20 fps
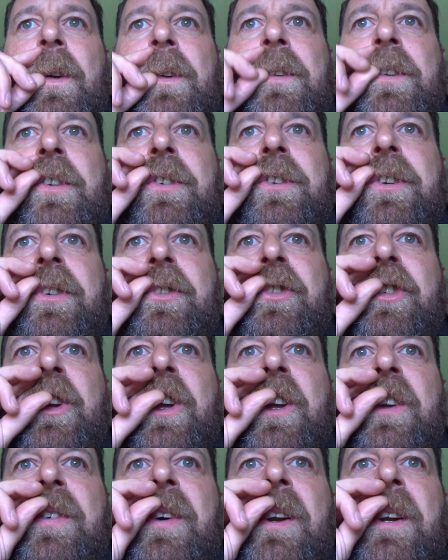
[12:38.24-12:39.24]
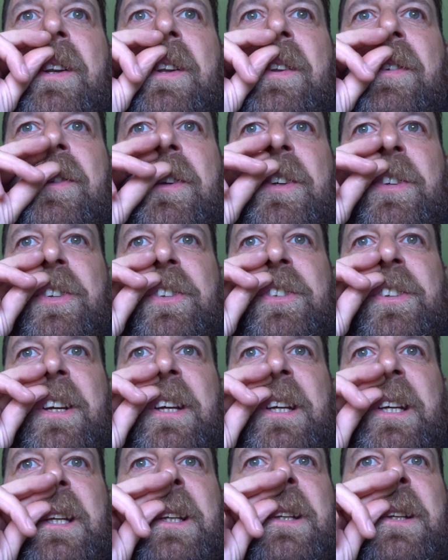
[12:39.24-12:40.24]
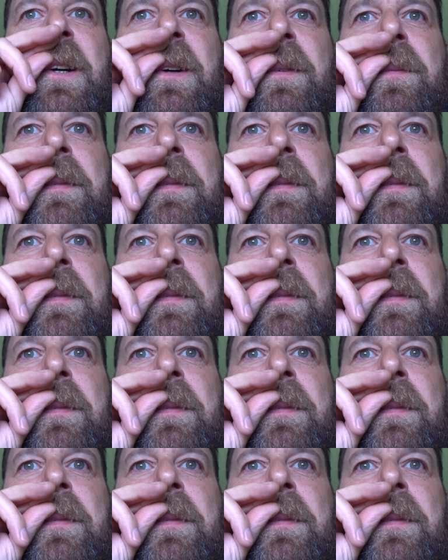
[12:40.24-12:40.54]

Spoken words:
just to see if any of the fish are taking dog